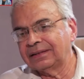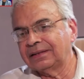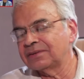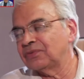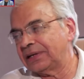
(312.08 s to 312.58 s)
then
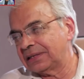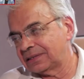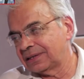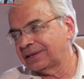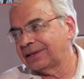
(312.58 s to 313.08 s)
there are various
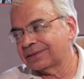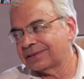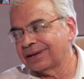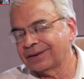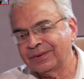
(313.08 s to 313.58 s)
techniques
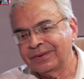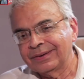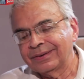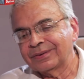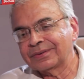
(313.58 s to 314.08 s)
done.
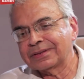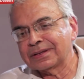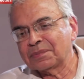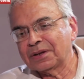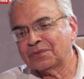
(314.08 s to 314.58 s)
You see,
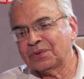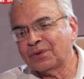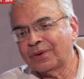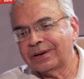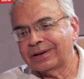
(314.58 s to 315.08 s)
sometimes we
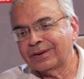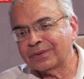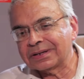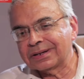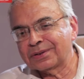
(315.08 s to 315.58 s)
call, in
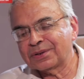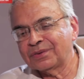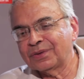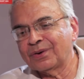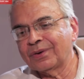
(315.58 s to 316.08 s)
our
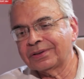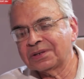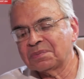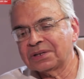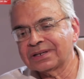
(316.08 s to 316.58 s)
country, we call
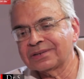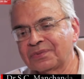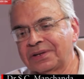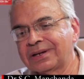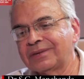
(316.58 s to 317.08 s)
these
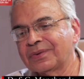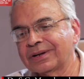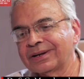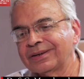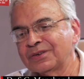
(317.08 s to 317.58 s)
patients weekly
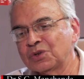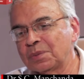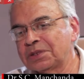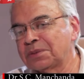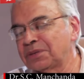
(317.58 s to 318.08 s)
for a
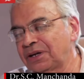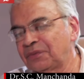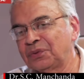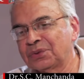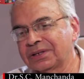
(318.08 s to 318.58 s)
dobutamine
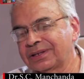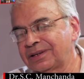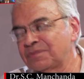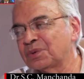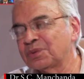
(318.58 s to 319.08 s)
infusion.
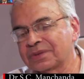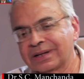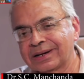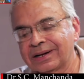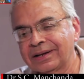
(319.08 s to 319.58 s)
They improve
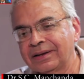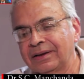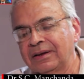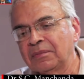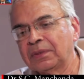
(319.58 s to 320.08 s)
slightly.
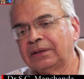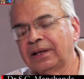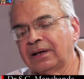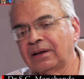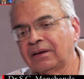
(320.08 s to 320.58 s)
But
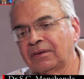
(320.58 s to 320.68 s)
then